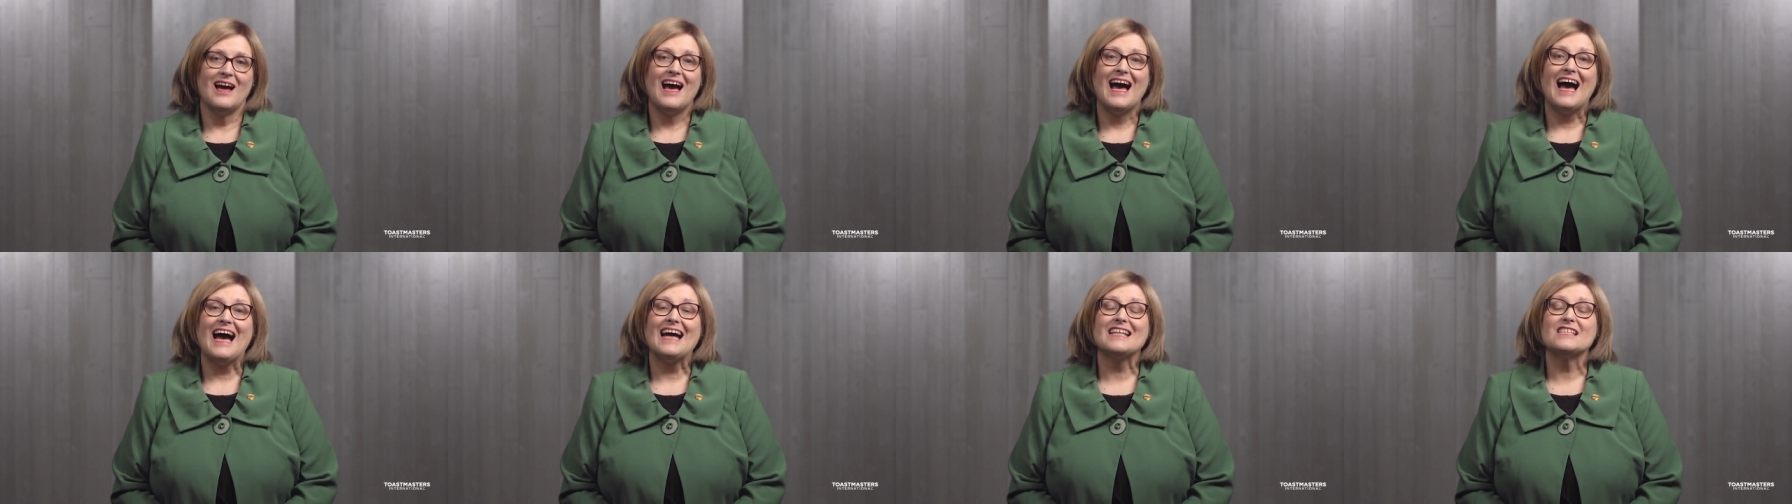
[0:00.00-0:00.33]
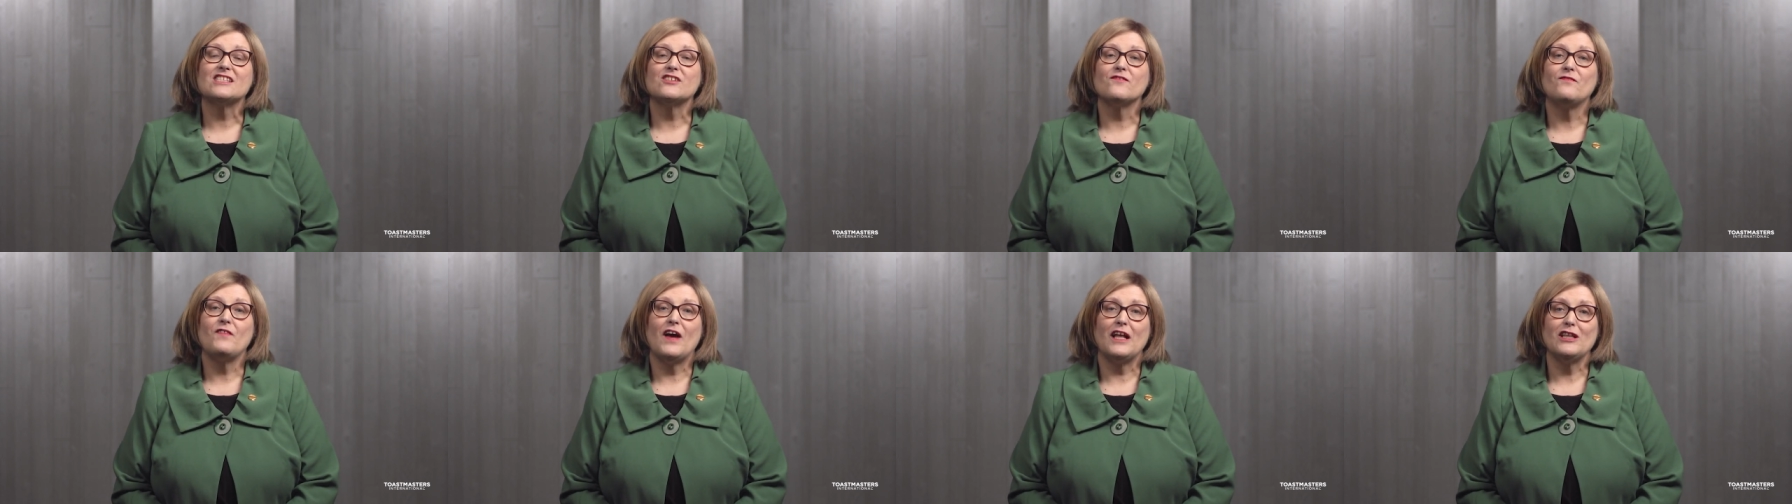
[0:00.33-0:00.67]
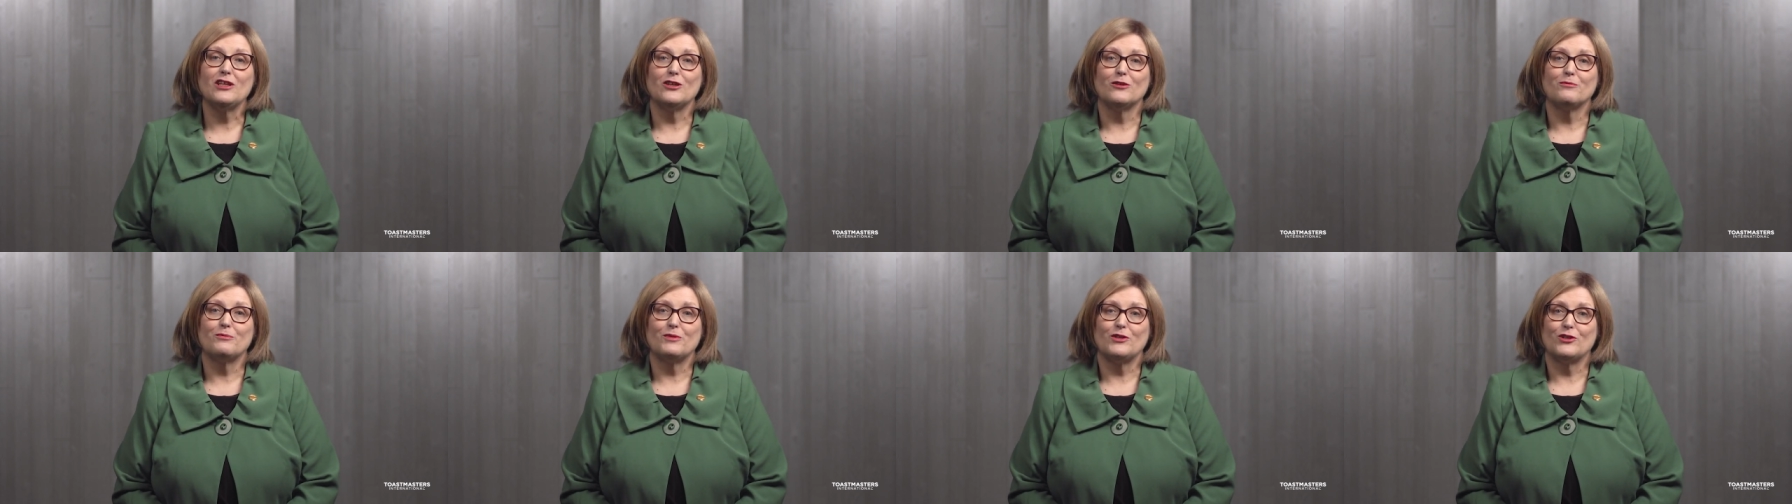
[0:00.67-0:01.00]
and
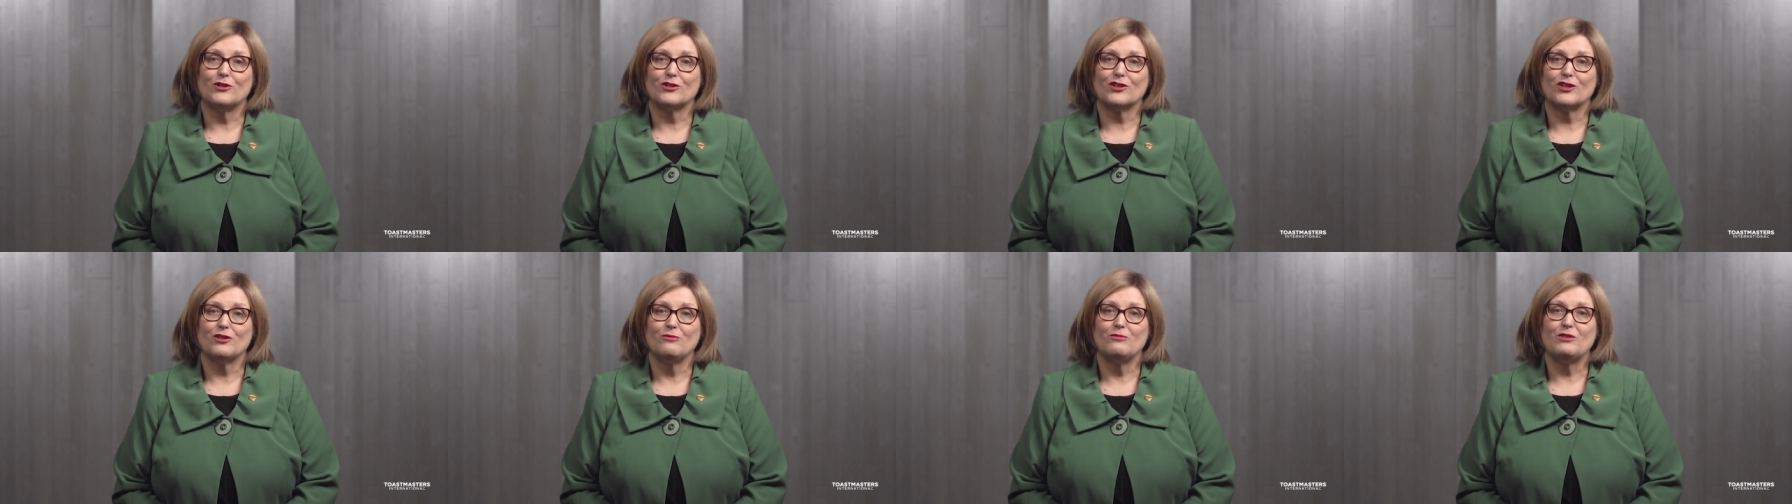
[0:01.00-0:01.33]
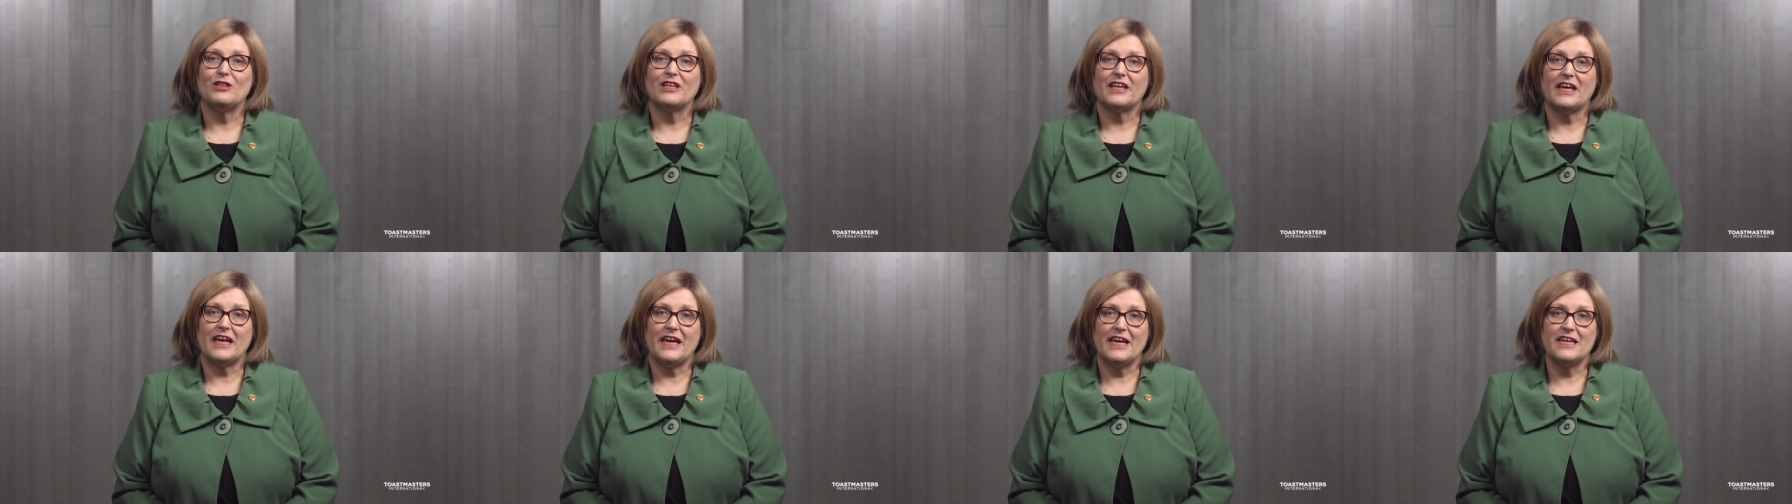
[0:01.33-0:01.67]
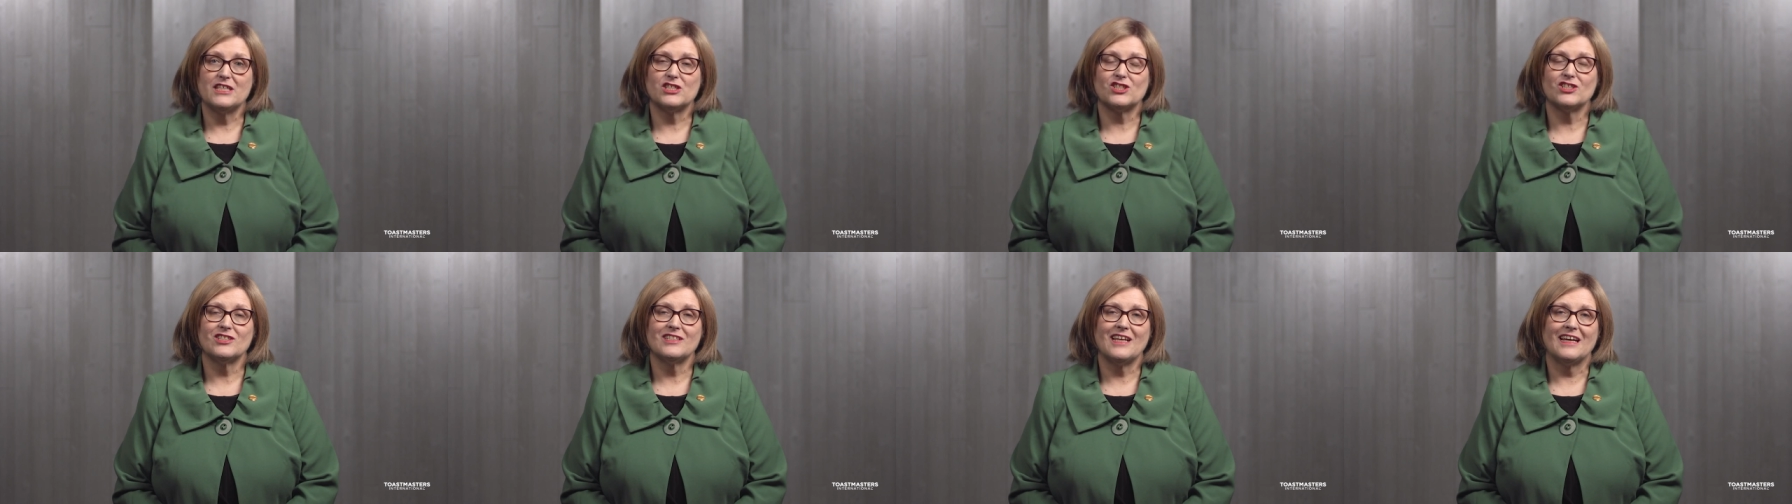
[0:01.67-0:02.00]
develop your
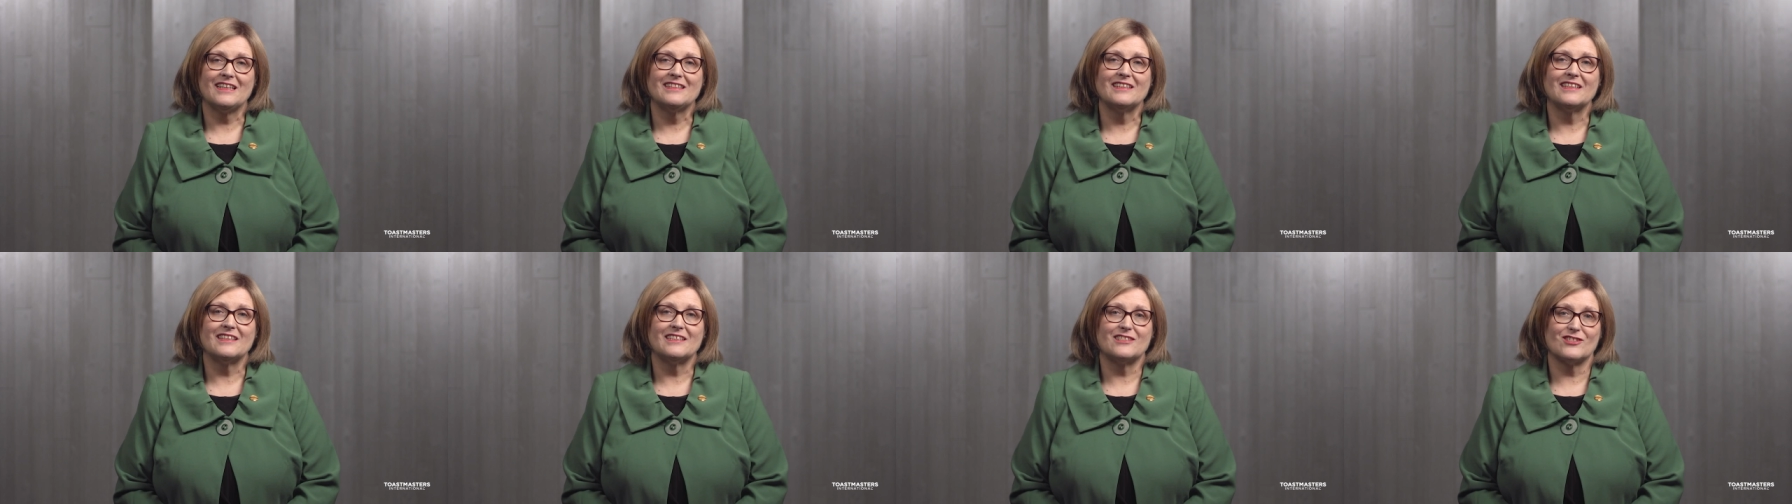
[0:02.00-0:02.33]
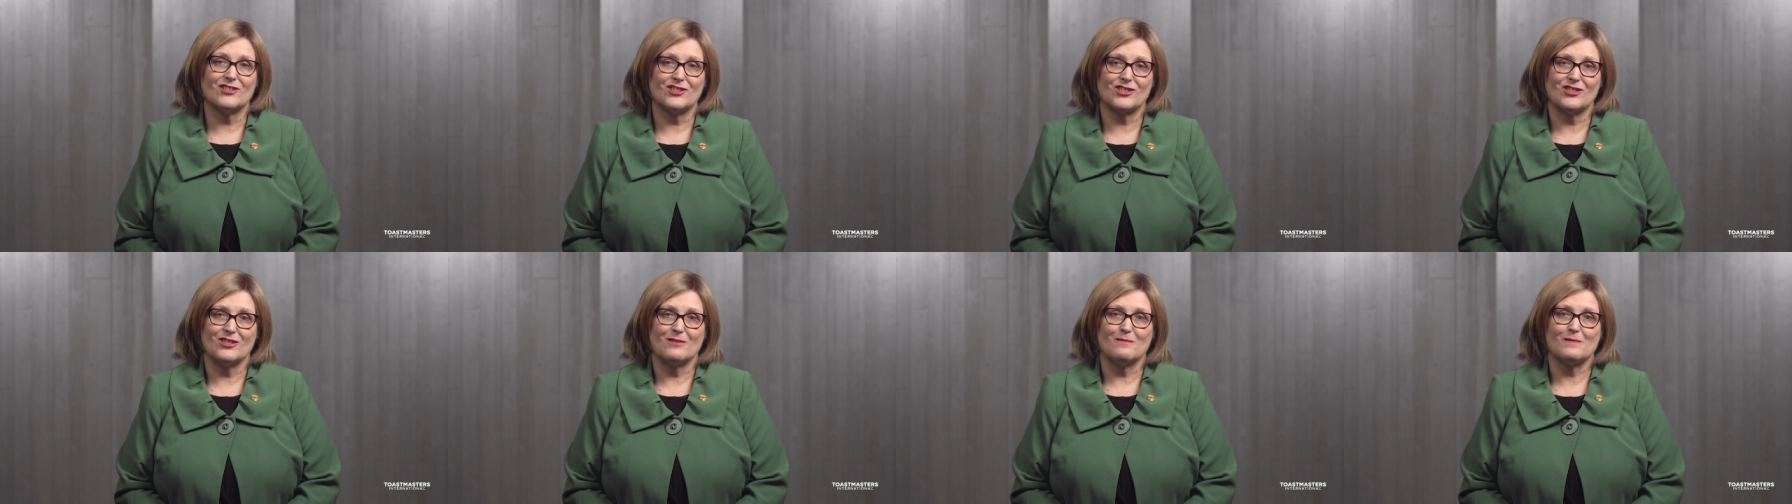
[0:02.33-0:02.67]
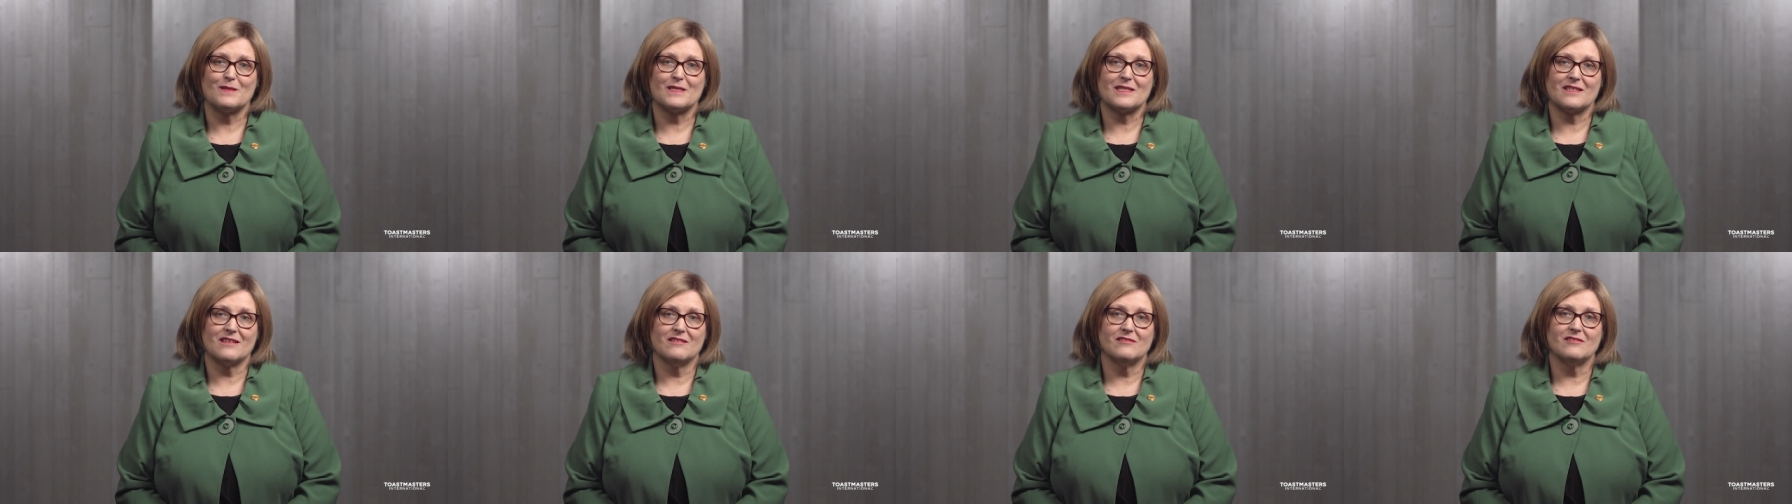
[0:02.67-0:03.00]
communication and leadership
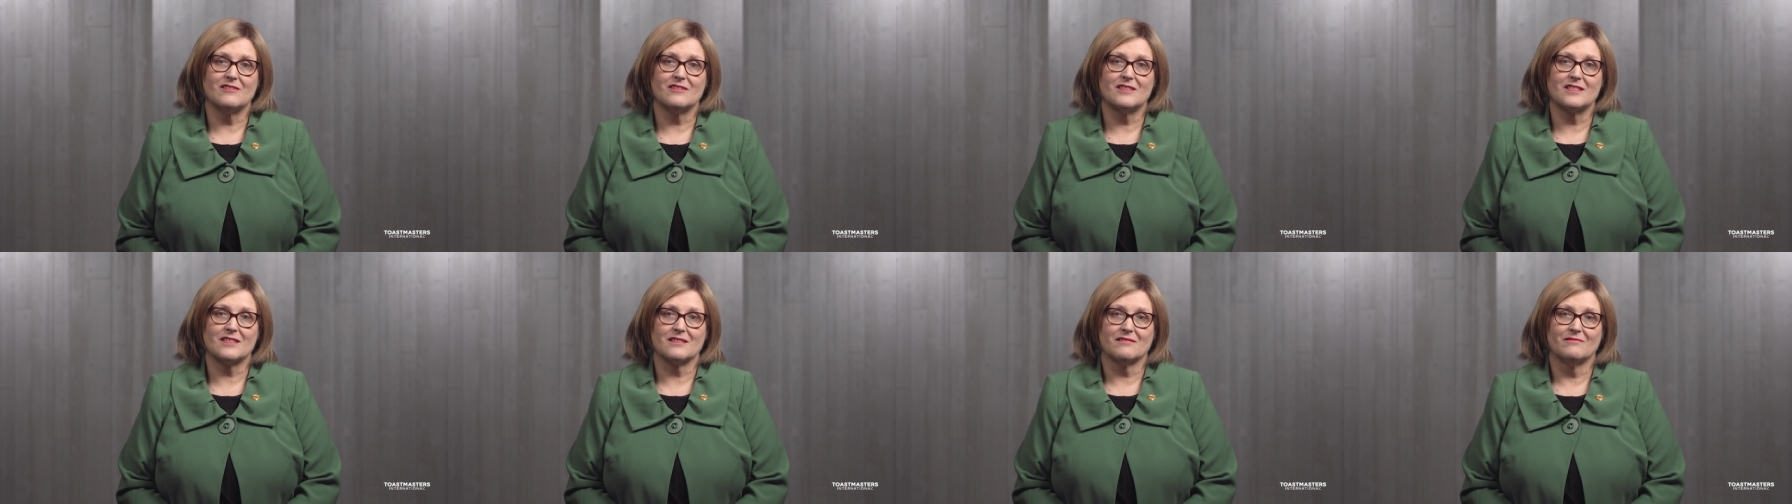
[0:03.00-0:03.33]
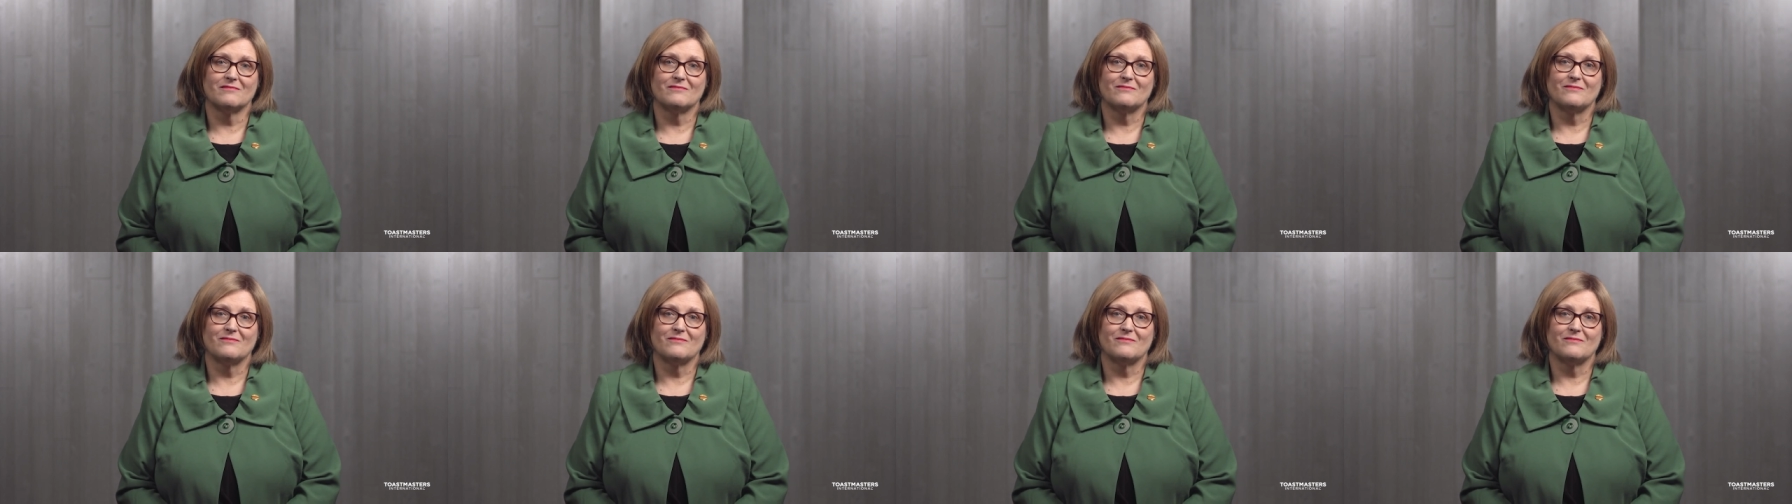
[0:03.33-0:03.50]
skills.